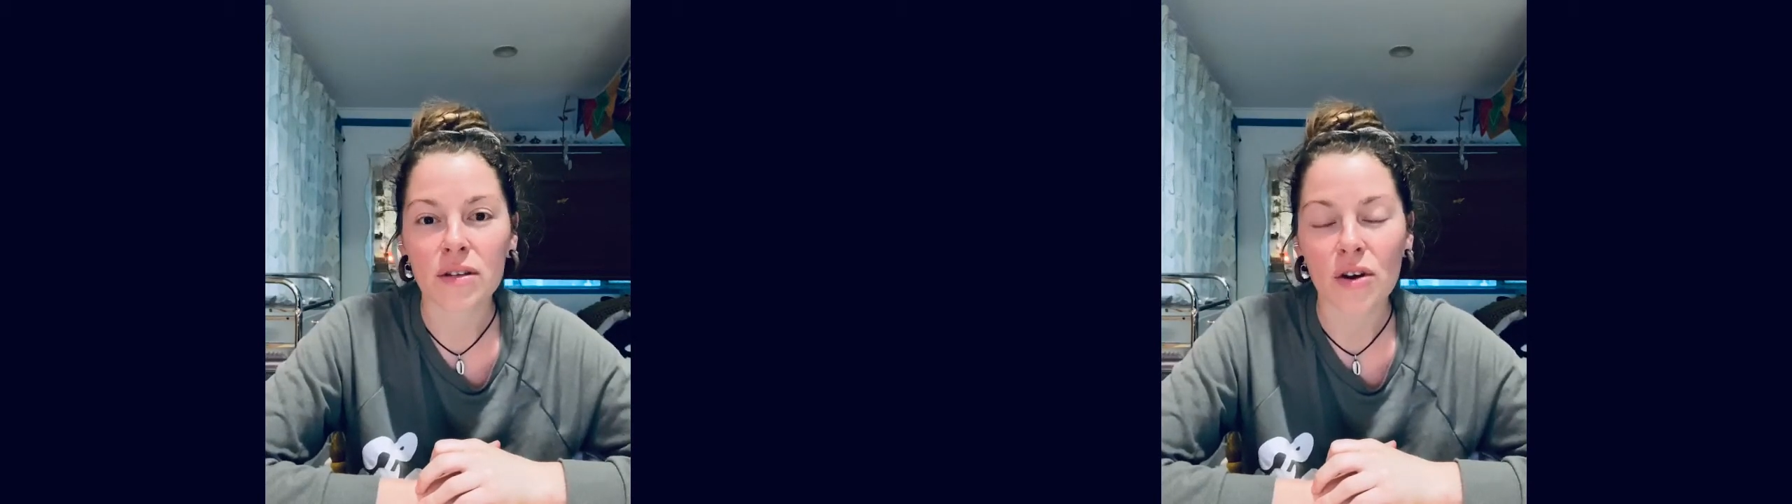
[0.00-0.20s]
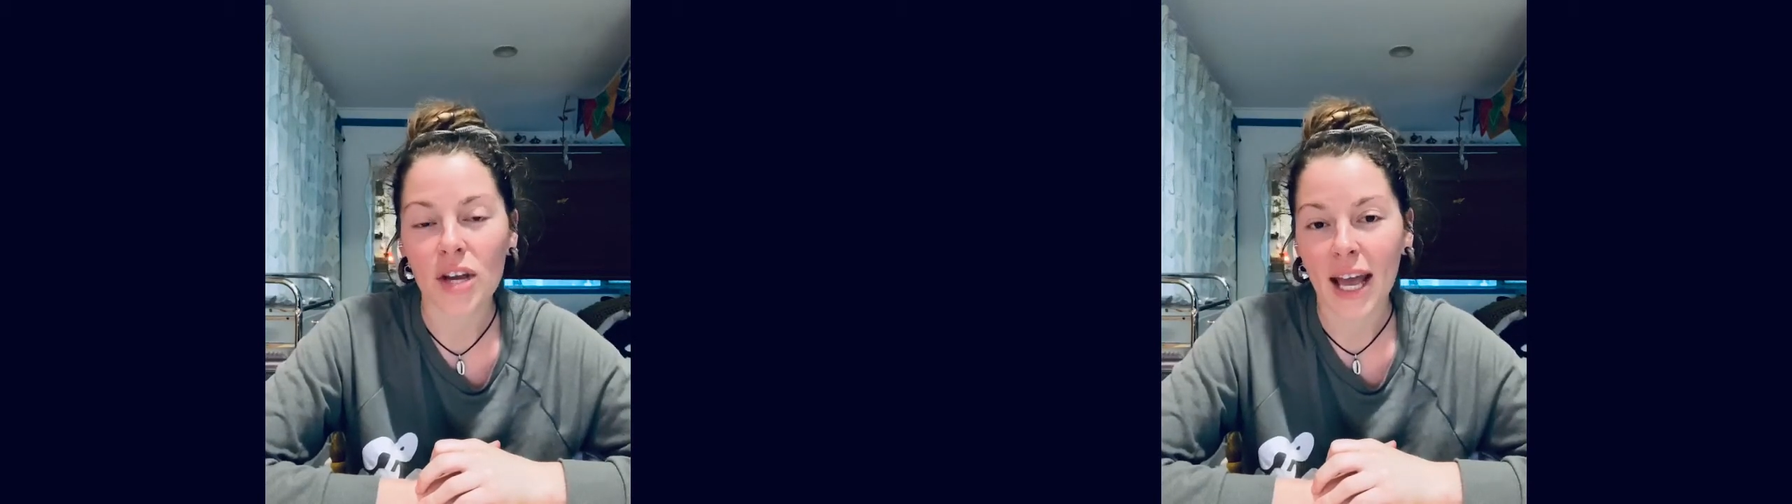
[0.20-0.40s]

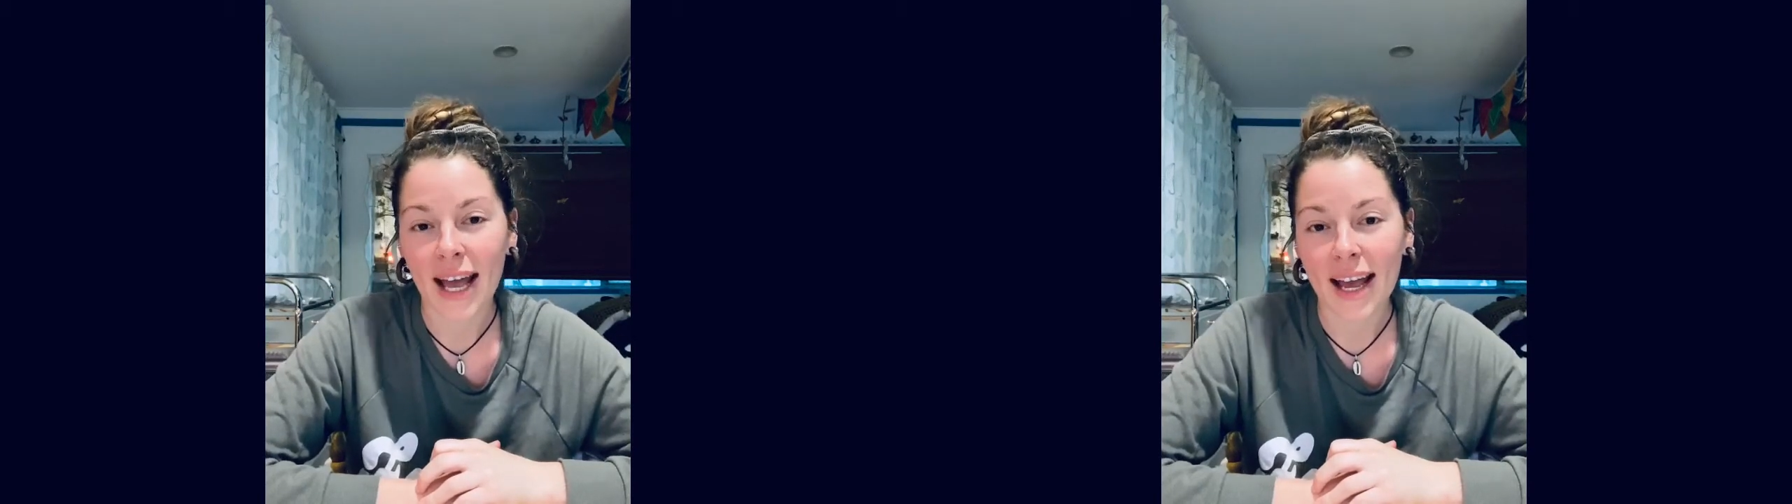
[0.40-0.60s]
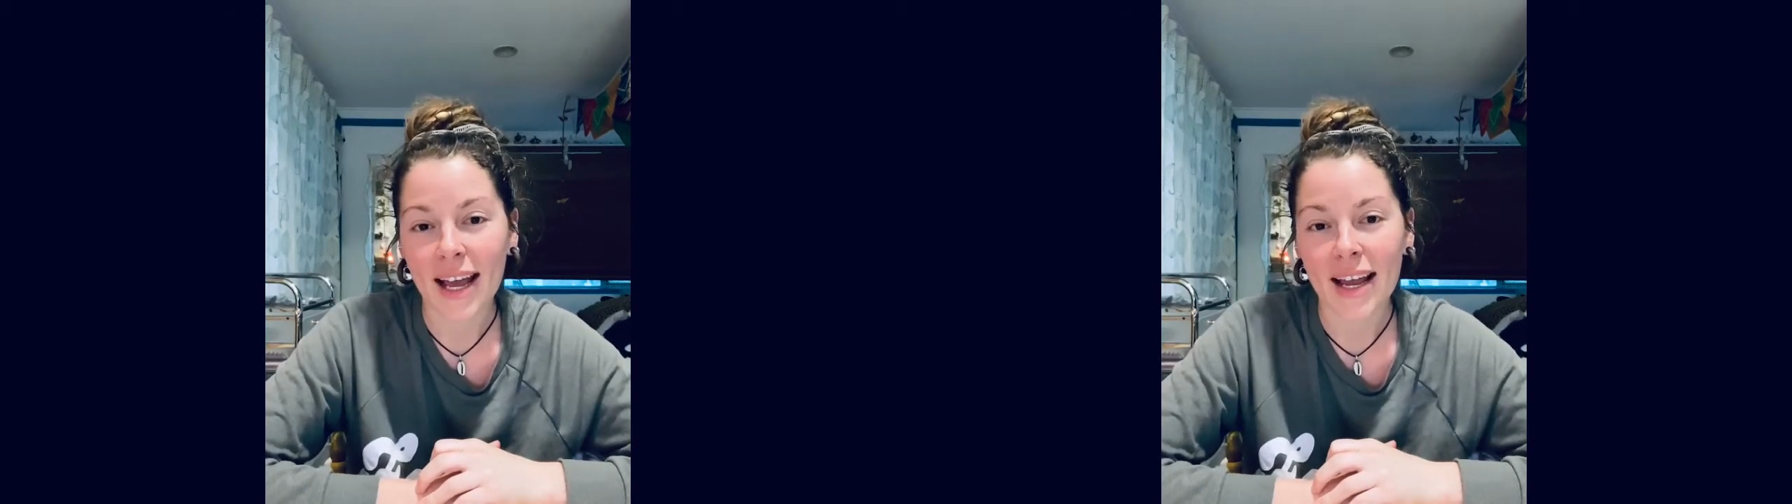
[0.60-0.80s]

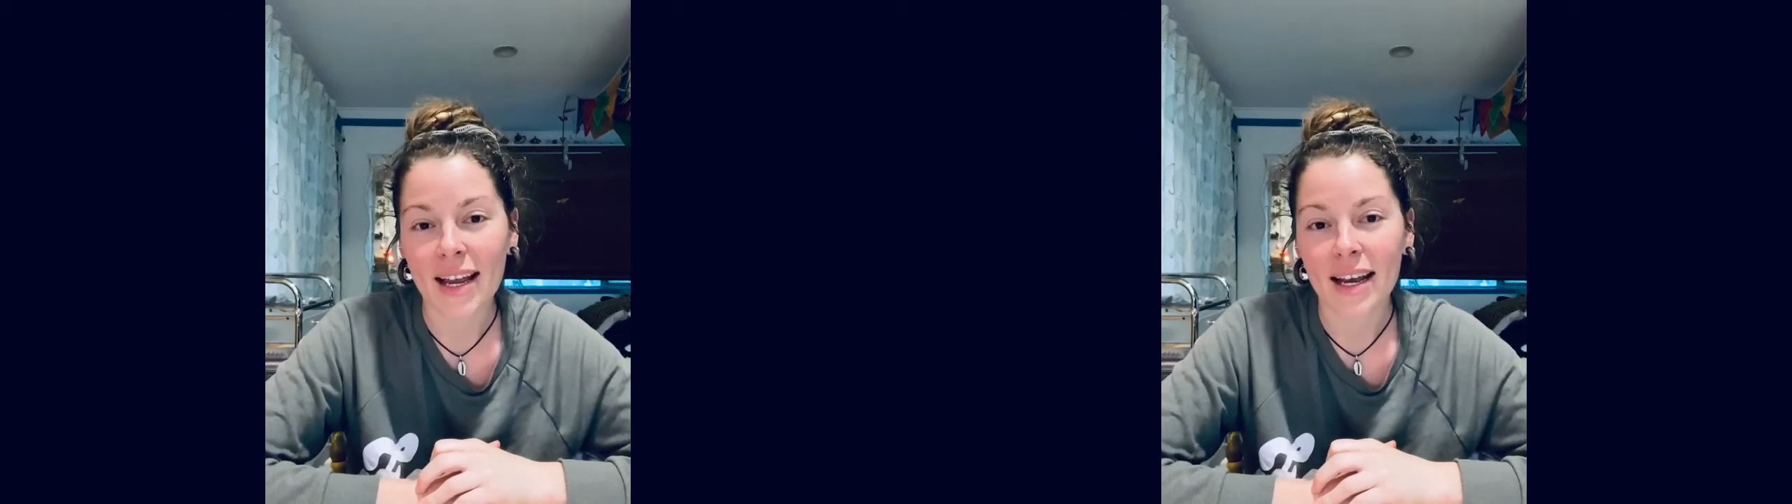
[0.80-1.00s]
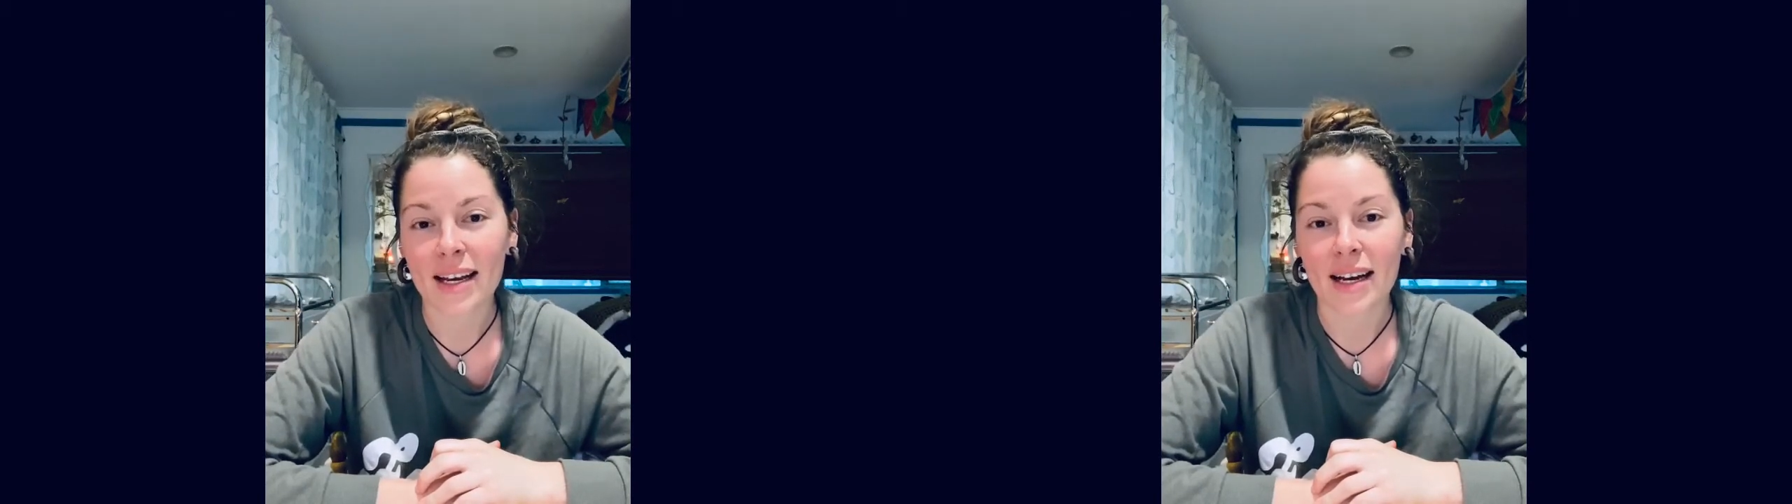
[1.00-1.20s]
okay,
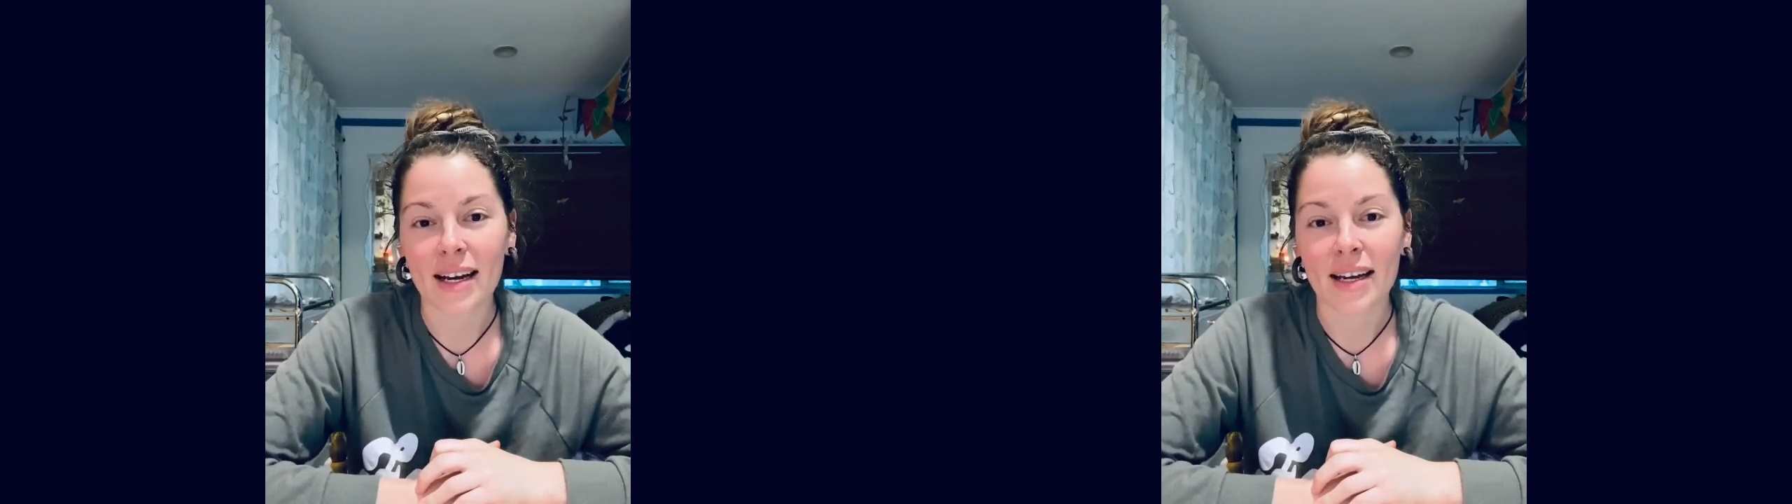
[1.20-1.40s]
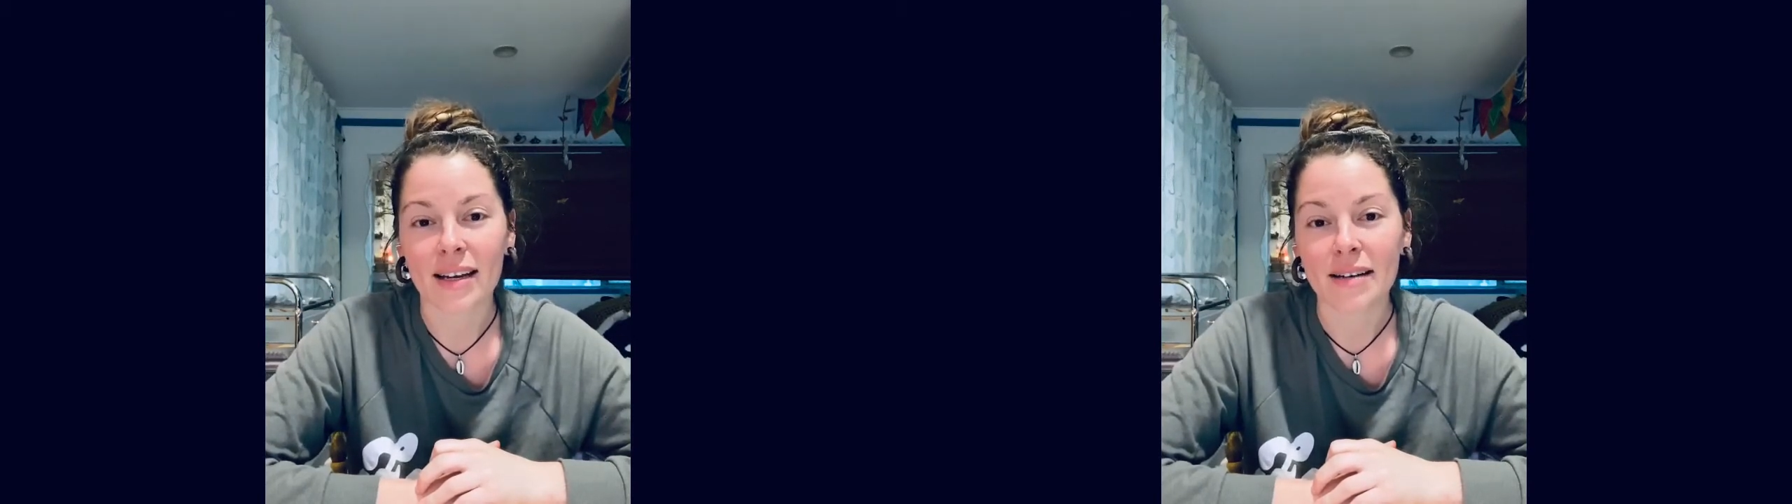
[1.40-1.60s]
and I